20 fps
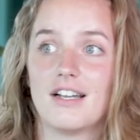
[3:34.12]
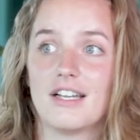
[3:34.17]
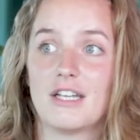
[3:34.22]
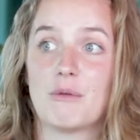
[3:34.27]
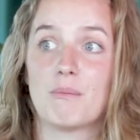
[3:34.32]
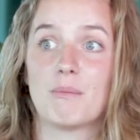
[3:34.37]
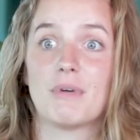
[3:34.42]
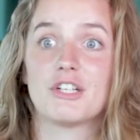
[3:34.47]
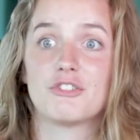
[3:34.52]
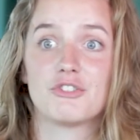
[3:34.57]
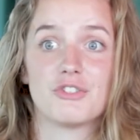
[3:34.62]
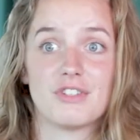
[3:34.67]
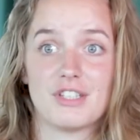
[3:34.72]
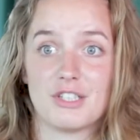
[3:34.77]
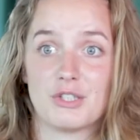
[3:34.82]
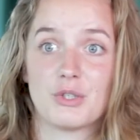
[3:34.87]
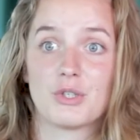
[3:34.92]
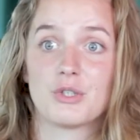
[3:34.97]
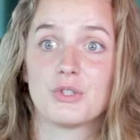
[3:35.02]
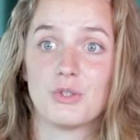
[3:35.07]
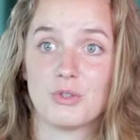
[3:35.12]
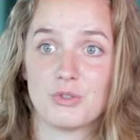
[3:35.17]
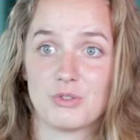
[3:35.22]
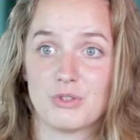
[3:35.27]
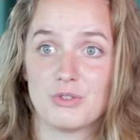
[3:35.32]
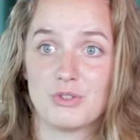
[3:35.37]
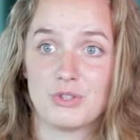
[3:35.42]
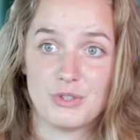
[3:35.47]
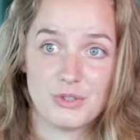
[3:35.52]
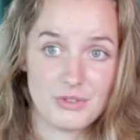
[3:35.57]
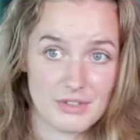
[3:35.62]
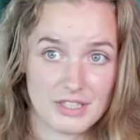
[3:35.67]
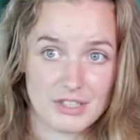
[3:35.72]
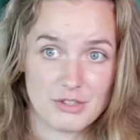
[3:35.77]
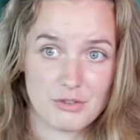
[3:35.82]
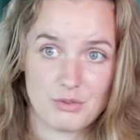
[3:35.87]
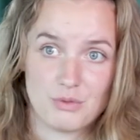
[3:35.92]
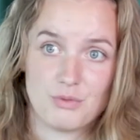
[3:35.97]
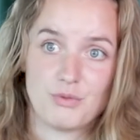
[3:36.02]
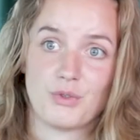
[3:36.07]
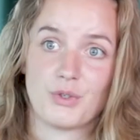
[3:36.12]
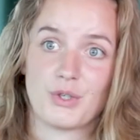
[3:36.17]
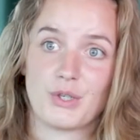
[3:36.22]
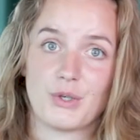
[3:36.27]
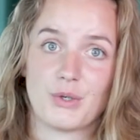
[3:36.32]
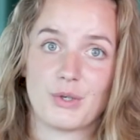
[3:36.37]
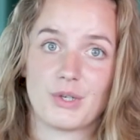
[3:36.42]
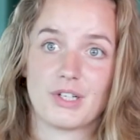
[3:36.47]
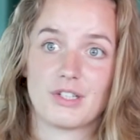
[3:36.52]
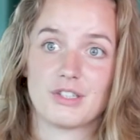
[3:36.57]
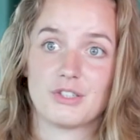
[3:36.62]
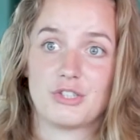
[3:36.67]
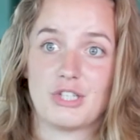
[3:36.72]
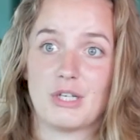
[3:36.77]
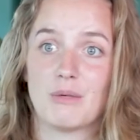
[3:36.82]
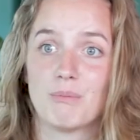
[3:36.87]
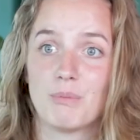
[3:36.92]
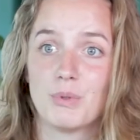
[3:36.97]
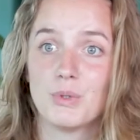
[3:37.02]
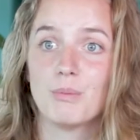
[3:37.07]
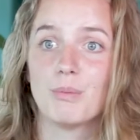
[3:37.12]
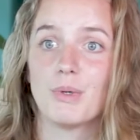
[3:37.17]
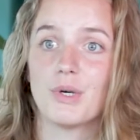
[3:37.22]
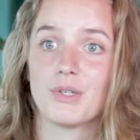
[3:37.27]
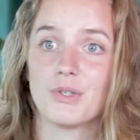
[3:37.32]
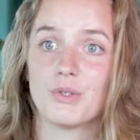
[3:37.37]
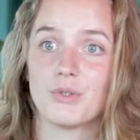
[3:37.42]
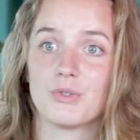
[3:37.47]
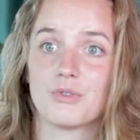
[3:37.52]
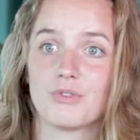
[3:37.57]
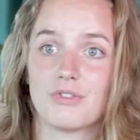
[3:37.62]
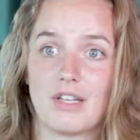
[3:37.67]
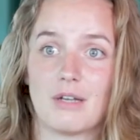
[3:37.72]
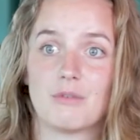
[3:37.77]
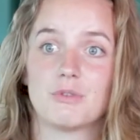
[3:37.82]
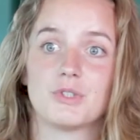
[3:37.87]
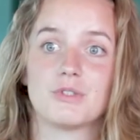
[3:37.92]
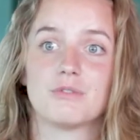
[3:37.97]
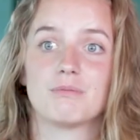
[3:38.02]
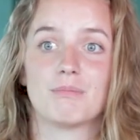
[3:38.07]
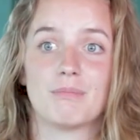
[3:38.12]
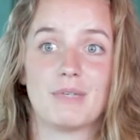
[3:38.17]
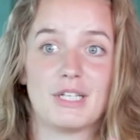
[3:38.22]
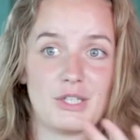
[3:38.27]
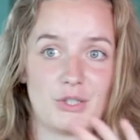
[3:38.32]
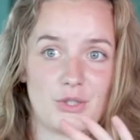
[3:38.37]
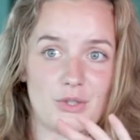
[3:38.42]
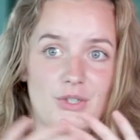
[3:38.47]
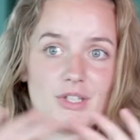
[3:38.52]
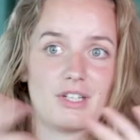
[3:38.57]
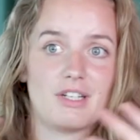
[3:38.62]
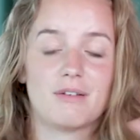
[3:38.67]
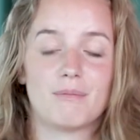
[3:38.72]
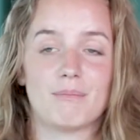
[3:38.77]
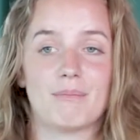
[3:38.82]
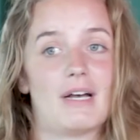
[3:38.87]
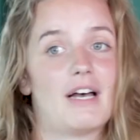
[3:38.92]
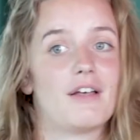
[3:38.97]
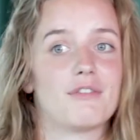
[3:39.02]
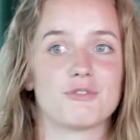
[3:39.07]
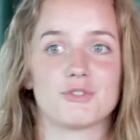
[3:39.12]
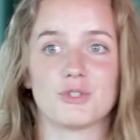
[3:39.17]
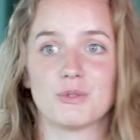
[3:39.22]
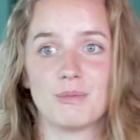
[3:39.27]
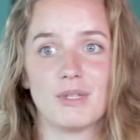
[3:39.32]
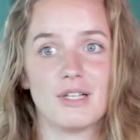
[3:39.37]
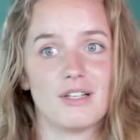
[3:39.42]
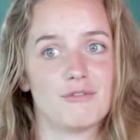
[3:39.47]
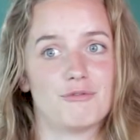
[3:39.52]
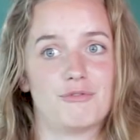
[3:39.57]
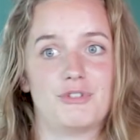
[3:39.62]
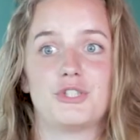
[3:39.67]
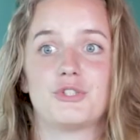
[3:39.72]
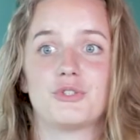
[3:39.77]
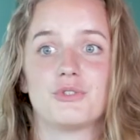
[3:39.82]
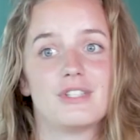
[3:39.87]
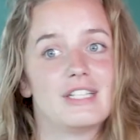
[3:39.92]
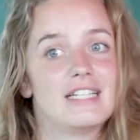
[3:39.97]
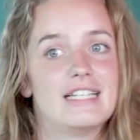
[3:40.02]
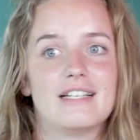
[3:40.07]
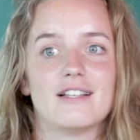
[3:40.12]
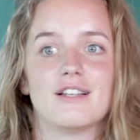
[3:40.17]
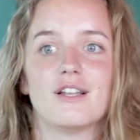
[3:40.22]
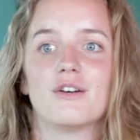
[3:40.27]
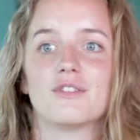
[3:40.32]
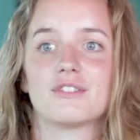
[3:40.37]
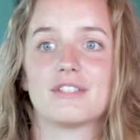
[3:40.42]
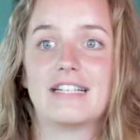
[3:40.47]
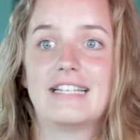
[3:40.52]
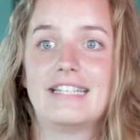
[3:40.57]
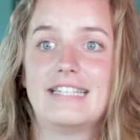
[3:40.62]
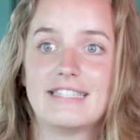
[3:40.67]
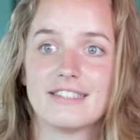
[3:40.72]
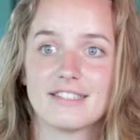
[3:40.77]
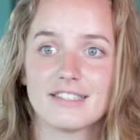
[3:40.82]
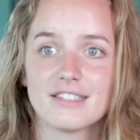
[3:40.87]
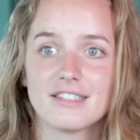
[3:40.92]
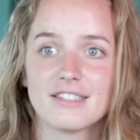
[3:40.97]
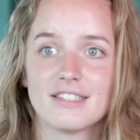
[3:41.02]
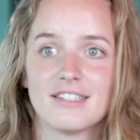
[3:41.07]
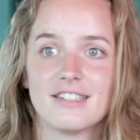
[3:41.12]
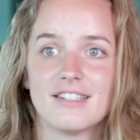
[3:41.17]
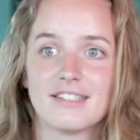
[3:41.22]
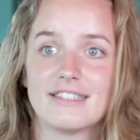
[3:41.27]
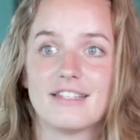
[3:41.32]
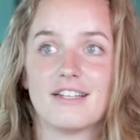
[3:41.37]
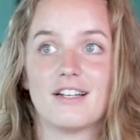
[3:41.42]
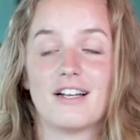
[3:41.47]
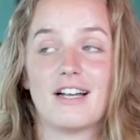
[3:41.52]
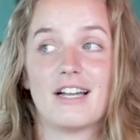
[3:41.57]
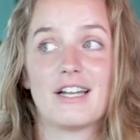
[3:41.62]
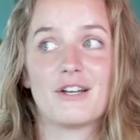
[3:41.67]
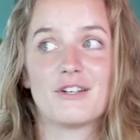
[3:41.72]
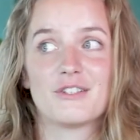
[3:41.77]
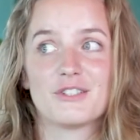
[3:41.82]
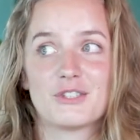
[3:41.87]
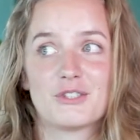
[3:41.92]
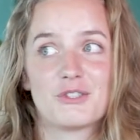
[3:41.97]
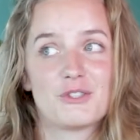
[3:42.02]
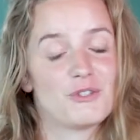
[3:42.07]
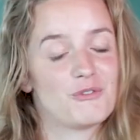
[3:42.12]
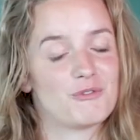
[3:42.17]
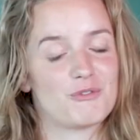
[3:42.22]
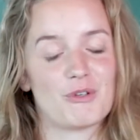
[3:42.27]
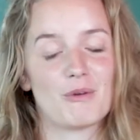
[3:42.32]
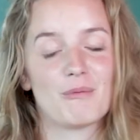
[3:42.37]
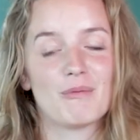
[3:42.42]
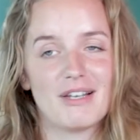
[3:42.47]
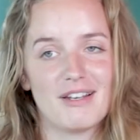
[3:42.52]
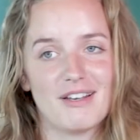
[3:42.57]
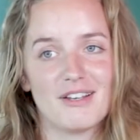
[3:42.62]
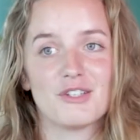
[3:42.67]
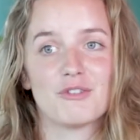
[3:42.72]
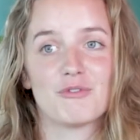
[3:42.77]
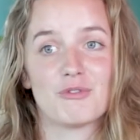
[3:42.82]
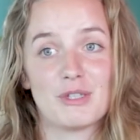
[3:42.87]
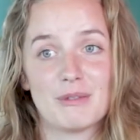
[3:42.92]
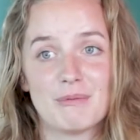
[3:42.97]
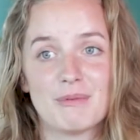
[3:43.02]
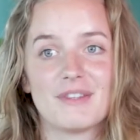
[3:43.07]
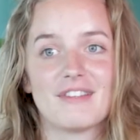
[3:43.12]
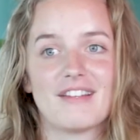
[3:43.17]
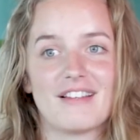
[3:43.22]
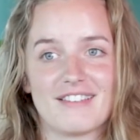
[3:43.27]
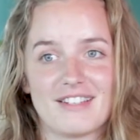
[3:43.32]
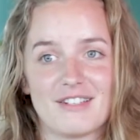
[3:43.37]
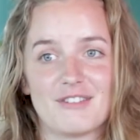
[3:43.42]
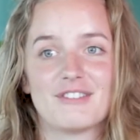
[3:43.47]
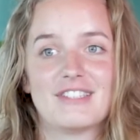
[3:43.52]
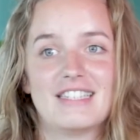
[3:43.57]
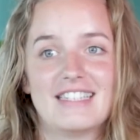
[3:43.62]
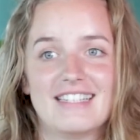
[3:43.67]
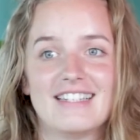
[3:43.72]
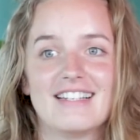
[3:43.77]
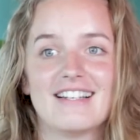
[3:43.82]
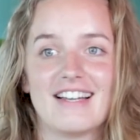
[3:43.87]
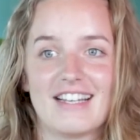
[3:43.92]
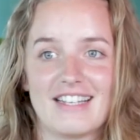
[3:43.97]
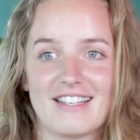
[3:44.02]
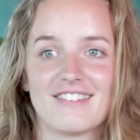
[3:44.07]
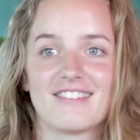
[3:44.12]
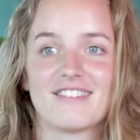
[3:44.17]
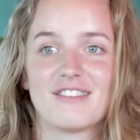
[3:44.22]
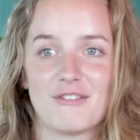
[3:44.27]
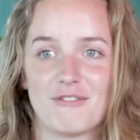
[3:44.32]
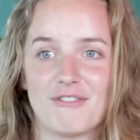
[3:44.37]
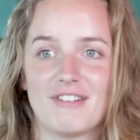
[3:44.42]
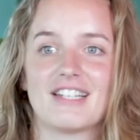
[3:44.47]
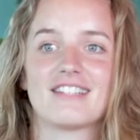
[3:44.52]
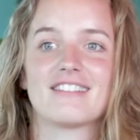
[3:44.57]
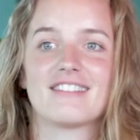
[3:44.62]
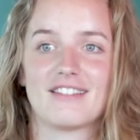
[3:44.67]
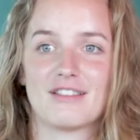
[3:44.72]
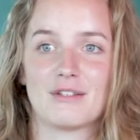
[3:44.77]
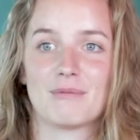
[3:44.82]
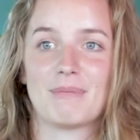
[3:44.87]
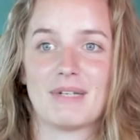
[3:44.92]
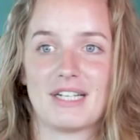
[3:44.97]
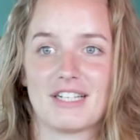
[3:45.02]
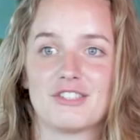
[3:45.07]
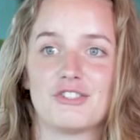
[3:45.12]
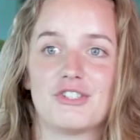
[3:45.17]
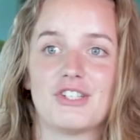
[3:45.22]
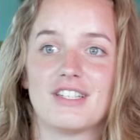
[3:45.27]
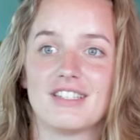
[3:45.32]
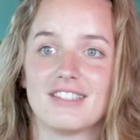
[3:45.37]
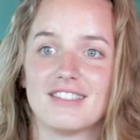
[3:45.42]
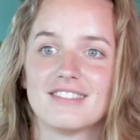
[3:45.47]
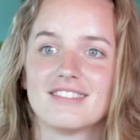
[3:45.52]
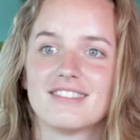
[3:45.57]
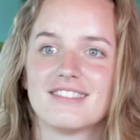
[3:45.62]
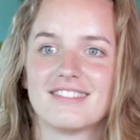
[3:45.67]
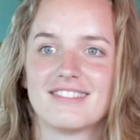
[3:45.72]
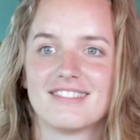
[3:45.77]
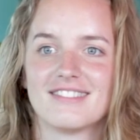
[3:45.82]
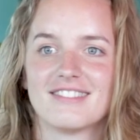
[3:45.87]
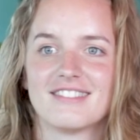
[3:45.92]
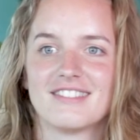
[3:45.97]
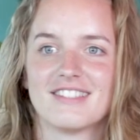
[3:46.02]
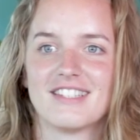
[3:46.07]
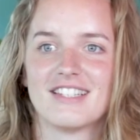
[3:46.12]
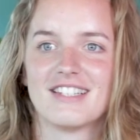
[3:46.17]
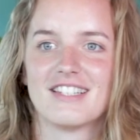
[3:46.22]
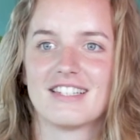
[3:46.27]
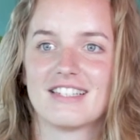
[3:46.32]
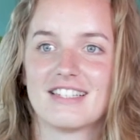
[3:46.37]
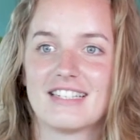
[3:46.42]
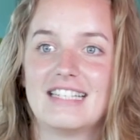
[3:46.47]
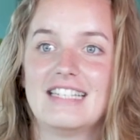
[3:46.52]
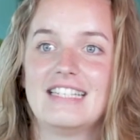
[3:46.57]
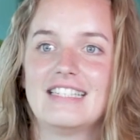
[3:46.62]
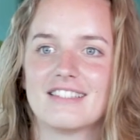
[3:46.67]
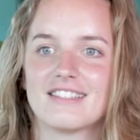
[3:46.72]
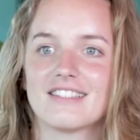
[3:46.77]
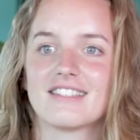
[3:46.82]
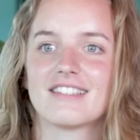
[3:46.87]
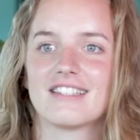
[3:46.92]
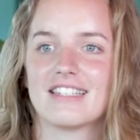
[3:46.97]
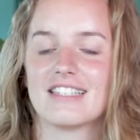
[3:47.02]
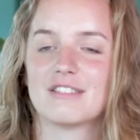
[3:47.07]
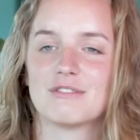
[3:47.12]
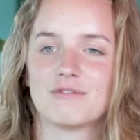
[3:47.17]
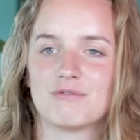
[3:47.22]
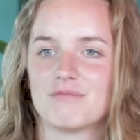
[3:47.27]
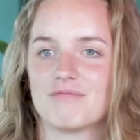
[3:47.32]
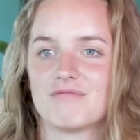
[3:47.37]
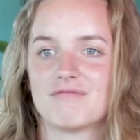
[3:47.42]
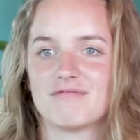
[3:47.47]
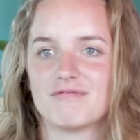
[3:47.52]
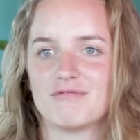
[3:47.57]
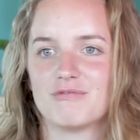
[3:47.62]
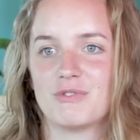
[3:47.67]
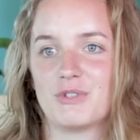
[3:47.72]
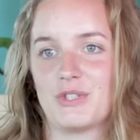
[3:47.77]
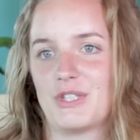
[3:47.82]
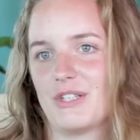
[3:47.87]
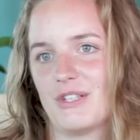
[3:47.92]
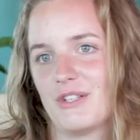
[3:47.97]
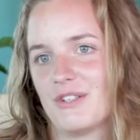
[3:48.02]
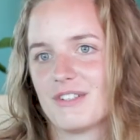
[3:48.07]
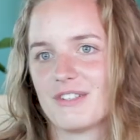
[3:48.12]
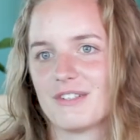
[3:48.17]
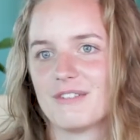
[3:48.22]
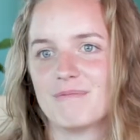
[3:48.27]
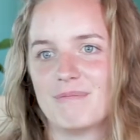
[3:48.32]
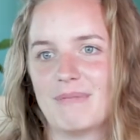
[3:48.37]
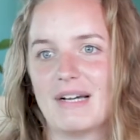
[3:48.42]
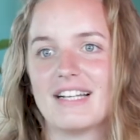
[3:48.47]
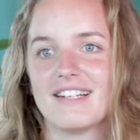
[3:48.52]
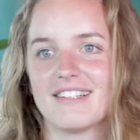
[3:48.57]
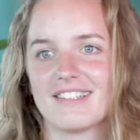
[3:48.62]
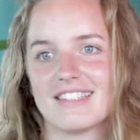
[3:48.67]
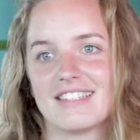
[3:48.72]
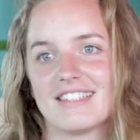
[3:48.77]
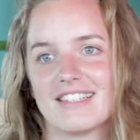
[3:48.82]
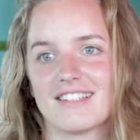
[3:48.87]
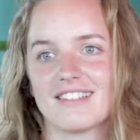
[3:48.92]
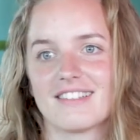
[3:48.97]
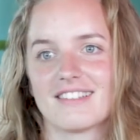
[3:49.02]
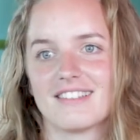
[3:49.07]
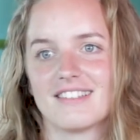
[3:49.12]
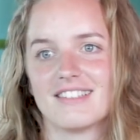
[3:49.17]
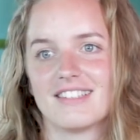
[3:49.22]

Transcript: Imagine that you could also do this for your shampoo bottles. That would make your bathroom visually a lot cleaner. I understood from a lot of women that they really liked the fact that the packaging is cleaner and would look better in their